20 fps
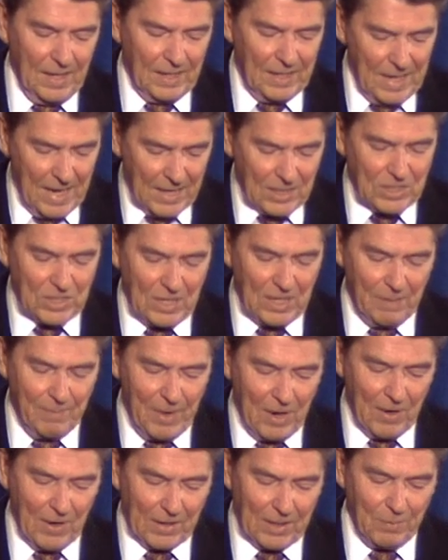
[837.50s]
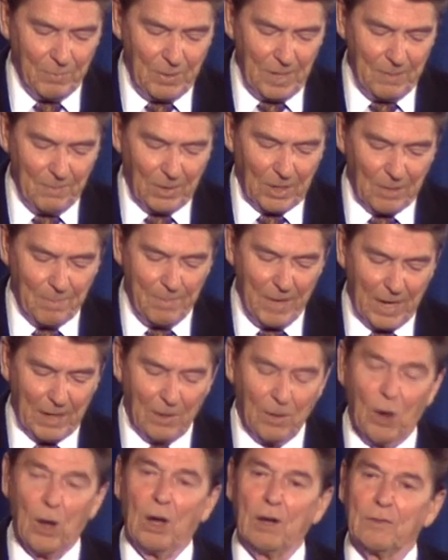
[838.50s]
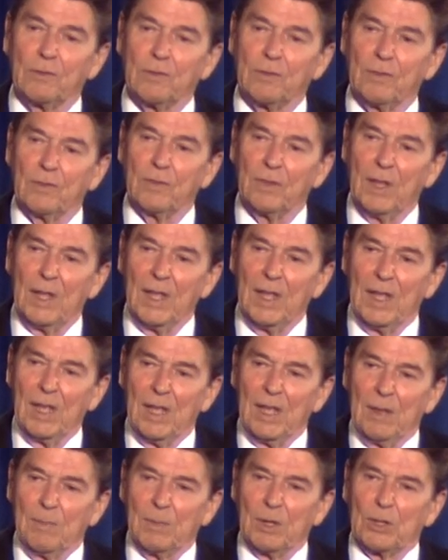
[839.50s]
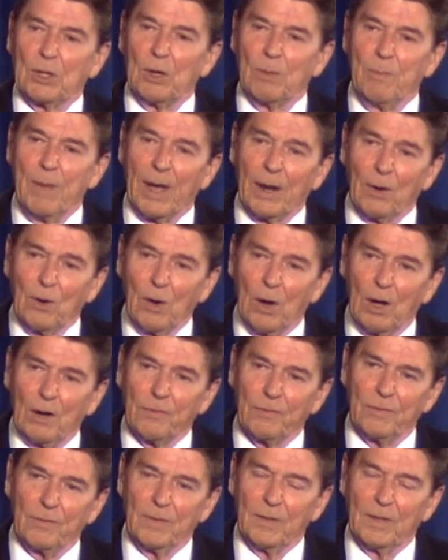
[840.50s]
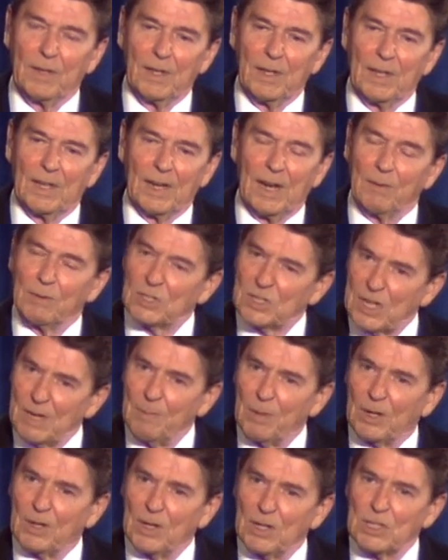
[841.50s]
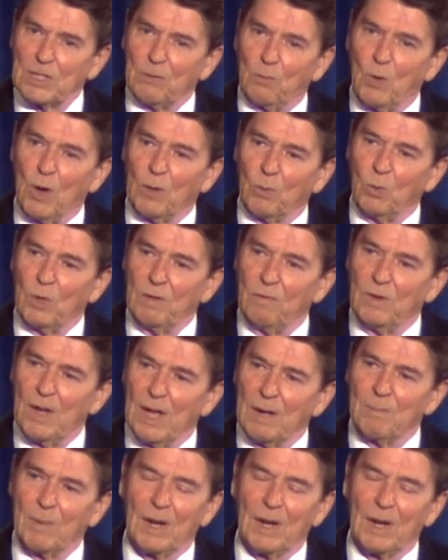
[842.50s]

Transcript: Yes, the American people are better off, but they're better off, and I would say because of what we've done,